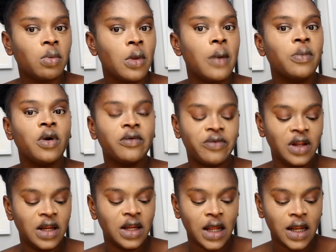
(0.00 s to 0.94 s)
I'm not
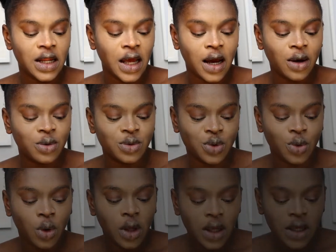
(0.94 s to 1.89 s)
feeling any anger.
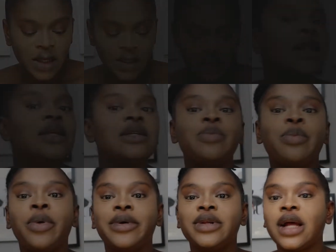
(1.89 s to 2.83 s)
So at this
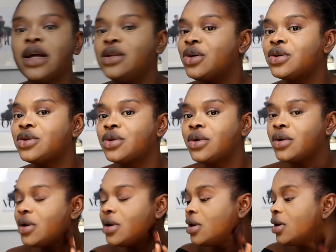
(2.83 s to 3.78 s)
point at junction,
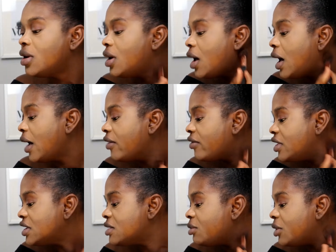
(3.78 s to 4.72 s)
I
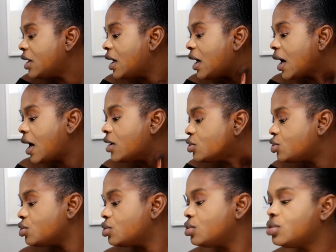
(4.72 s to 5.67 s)
have eaten more than I can
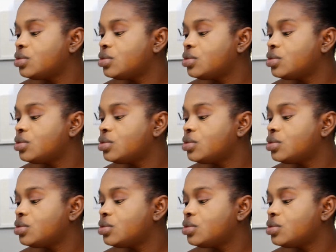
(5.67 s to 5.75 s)
chew.